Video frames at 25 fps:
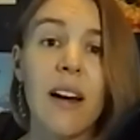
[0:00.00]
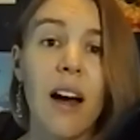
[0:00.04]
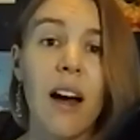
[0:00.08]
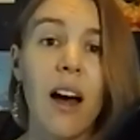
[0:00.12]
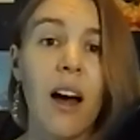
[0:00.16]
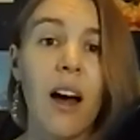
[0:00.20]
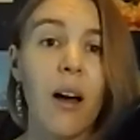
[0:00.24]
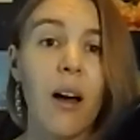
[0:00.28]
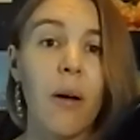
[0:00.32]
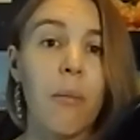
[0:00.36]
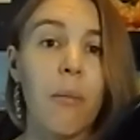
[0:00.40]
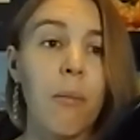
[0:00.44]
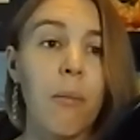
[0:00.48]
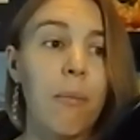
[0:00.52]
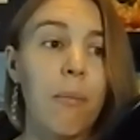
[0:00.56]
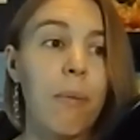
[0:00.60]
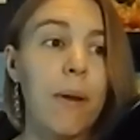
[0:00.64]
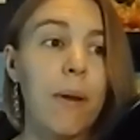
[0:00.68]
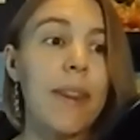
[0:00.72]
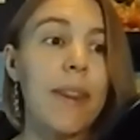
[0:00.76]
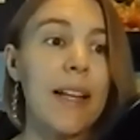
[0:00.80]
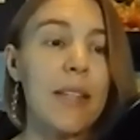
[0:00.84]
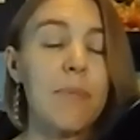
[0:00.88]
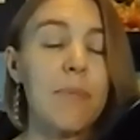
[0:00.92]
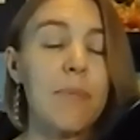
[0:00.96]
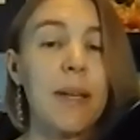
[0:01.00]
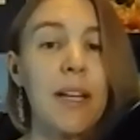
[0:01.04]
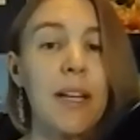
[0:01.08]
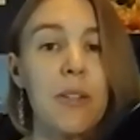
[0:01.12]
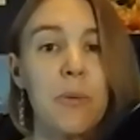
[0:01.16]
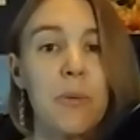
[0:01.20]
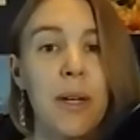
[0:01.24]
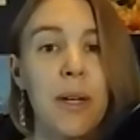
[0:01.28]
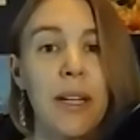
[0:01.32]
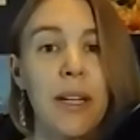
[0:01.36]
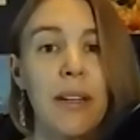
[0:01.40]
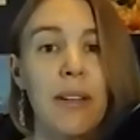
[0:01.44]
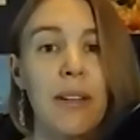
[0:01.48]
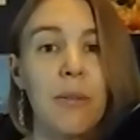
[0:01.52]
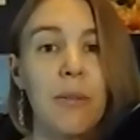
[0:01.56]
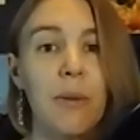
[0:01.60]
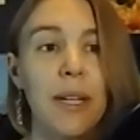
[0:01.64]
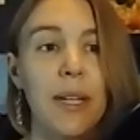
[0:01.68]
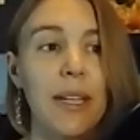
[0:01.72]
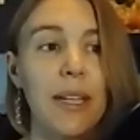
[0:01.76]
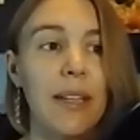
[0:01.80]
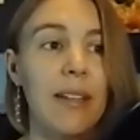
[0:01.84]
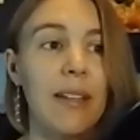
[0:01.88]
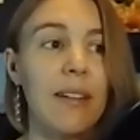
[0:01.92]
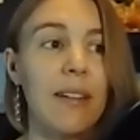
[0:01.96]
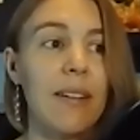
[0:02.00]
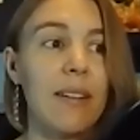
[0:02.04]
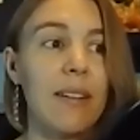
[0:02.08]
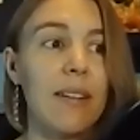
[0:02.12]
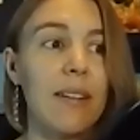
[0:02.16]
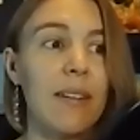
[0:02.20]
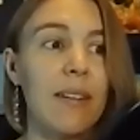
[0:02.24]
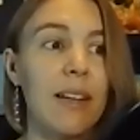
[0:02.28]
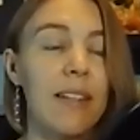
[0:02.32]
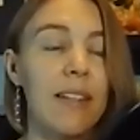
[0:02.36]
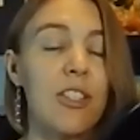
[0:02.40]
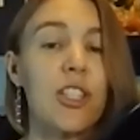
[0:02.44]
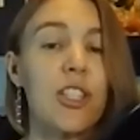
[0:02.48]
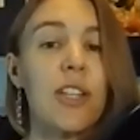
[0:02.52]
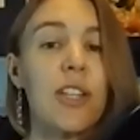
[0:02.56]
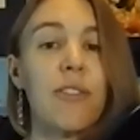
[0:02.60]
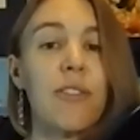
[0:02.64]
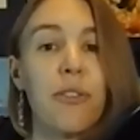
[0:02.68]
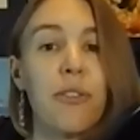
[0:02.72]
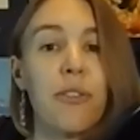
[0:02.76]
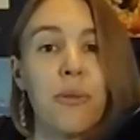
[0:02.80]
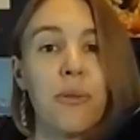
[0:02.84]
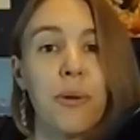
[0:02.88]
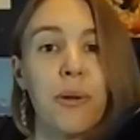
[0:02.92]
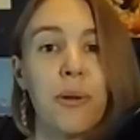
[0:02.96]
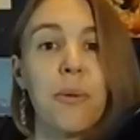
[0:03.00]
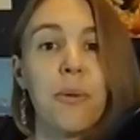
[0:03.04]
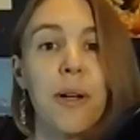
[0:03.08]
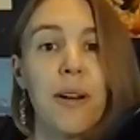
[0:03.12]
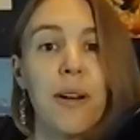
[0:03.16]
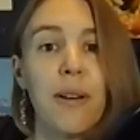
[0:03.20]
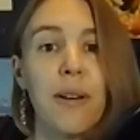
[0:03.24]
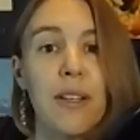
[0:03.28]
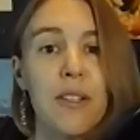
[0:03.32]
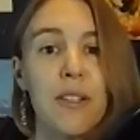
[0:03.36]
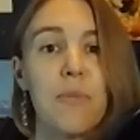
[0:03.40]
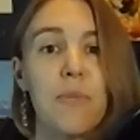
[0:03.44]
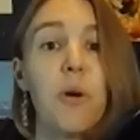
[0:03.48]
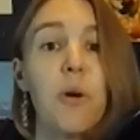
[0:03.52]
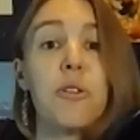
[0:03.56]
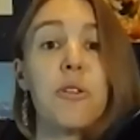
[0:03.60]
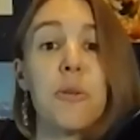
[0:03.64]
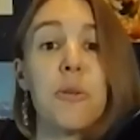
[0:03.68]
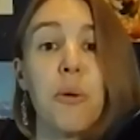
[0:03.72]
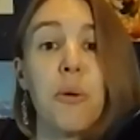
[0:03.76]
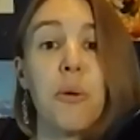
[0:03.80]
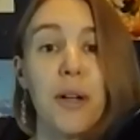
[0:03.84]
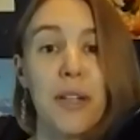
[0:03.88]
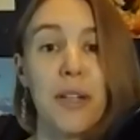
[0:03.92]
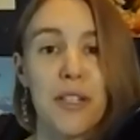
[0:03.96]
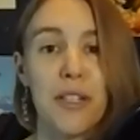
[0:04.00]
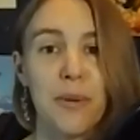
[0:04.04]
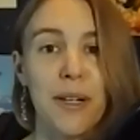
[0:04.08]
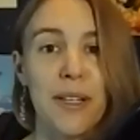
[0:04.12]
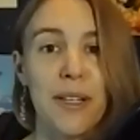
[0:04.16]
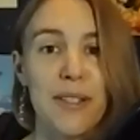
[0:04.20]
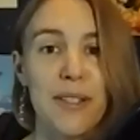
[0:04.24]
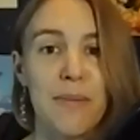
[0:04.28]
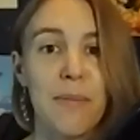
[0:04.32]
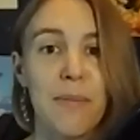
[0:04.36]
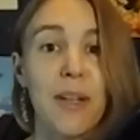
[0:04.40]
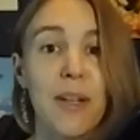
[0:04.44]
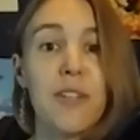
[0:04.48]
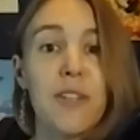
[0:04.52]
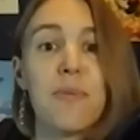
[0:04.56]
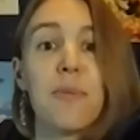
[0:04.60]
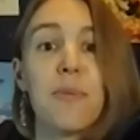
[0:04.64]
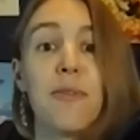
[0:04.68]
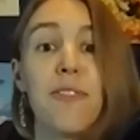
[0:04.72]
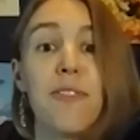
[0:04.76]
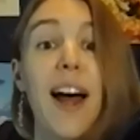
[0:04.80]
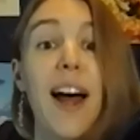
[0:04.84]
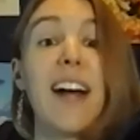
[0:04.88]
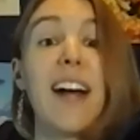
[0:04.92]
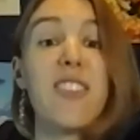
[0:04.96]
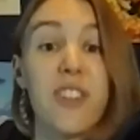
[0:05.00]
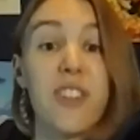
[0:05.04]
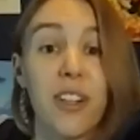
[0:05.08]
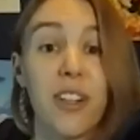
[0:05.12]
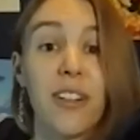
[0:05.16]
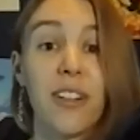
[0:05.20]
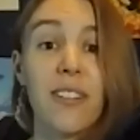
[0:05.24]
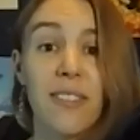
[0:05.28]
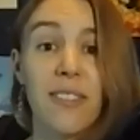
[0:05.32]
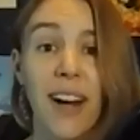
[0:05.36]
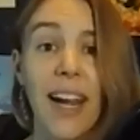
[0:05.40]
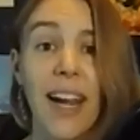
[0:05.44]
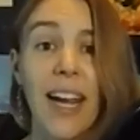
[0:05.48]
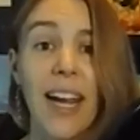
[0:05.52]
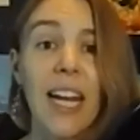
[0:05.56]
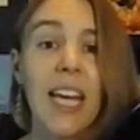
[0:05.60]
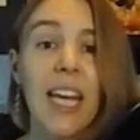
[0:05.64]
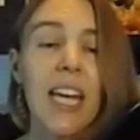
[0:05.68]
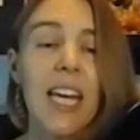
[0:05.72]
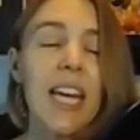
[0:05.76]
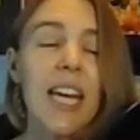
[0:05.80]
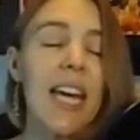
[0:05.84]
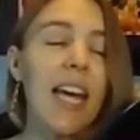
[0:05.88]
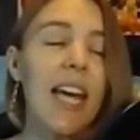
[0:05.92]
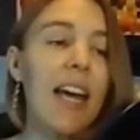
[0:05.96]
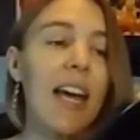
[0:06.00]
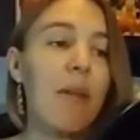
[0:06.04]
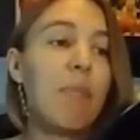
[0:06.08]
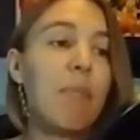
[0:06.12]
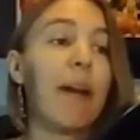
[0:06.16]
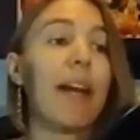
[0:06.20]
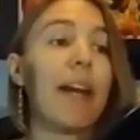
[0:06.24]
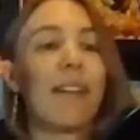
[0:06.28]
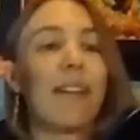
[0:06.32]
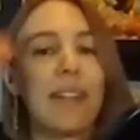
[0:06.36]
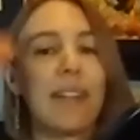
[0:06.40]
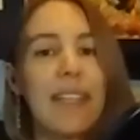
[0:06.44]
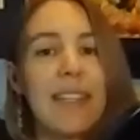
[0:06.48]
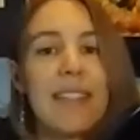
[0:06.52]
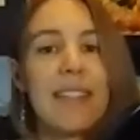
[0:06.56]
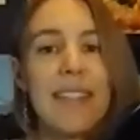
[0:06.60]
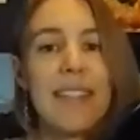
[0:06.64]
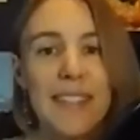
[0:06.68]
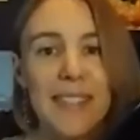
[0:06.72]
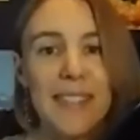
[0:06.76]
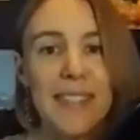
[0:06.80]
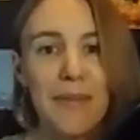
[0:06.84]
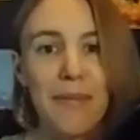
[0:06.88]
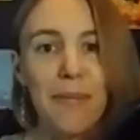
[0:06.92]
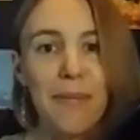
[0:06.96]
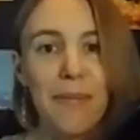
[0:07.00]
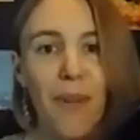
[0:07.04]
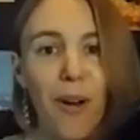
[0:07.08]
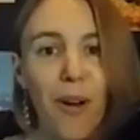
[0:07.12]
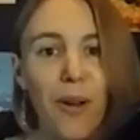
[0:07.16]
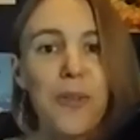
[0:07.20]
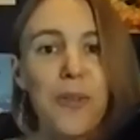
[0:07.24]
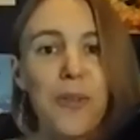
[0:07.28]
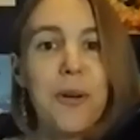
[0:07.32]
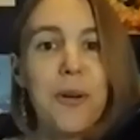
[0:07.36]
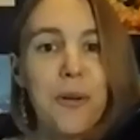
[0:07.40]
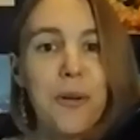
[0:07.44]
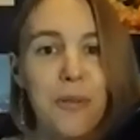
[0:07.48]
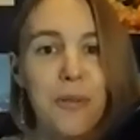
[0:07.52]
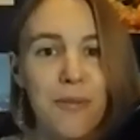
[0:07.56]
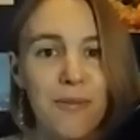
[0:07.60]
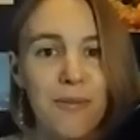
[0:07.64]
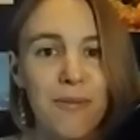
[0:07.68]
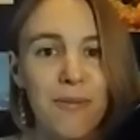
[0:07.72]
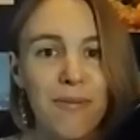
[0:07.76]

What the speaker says: But that's because we can shift through what is most important to us much faster, right? But it leads us to also